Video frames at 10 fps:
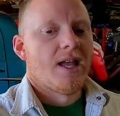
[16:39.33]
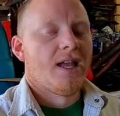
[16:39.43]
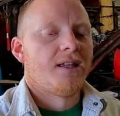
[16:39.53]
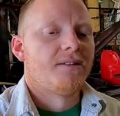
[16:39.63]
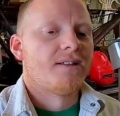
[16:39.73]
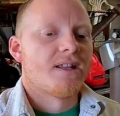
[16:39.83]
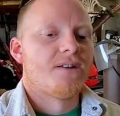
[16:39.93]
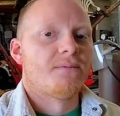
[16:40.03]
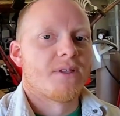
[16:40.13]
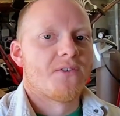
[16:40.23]
And
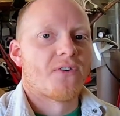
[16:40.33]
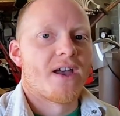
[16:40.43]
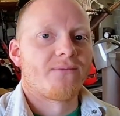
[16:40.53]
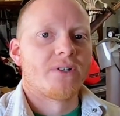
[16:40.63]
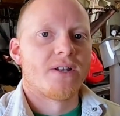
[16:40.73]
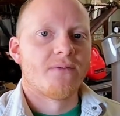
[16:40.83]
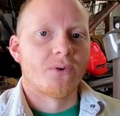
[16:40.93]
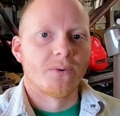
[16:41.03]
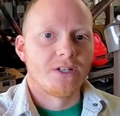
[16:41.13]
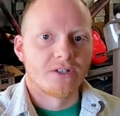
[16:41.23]
if I have to
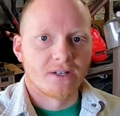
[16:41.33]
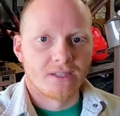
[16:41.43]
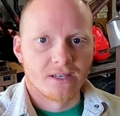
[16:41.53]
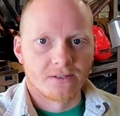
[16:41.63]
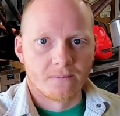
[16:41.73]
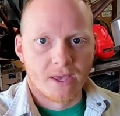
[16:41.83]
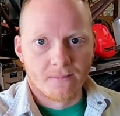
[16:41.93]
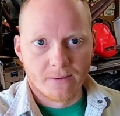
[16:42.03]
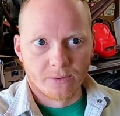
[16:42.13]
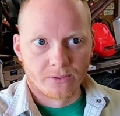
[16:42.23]
ever reach into the engine bay,
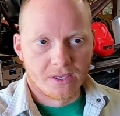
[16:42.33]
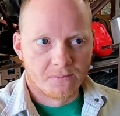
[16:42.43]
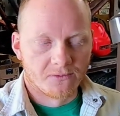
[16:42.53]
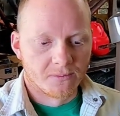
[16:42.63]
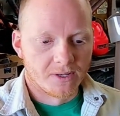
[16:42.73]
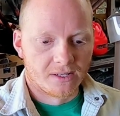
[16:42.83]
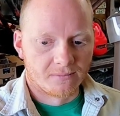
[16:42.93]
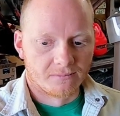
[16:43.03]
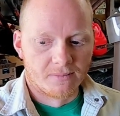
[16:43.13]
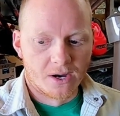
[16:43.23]
maybe it'll keep me from
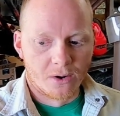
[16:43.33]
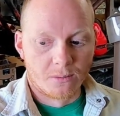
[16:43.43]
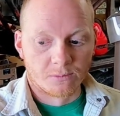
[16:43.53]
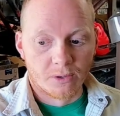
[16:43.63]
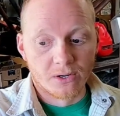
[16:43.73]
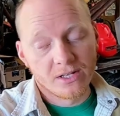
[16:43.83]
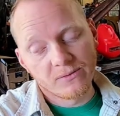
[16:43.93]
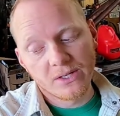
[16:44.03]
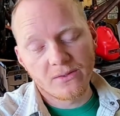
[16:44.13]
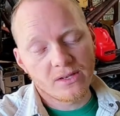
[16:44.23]
getting my arms burned,
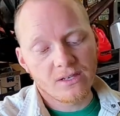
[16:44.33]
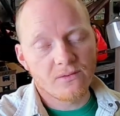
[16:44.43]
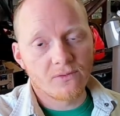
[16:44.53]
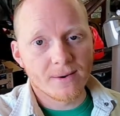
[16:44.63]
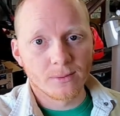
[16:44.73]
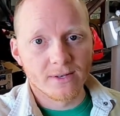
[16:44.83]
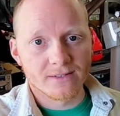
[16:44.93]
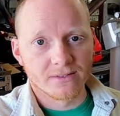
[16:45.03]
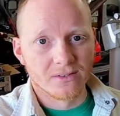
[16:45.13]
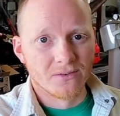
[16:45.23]
even though then you get
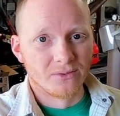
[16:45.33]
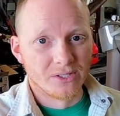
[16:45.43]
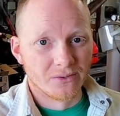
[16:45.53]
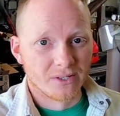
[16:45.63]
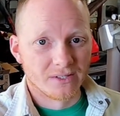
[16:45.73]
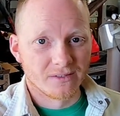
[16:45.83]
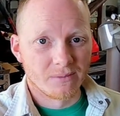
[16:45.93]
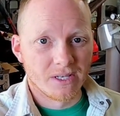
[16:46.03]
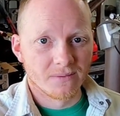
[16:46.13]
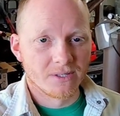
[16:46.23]
fiberglass all over you and it
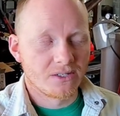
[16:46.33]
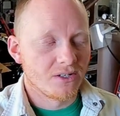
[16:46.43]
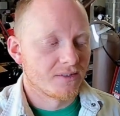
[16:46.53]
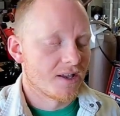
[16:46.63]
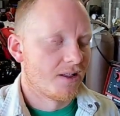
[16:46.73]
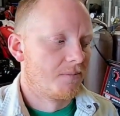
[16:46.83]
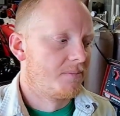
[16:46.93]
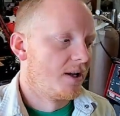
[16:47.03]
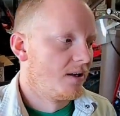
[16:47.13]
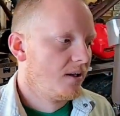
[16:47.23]
becomes itchy as hell.
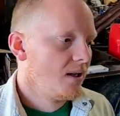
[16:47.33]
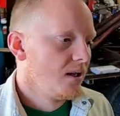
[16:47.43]
But,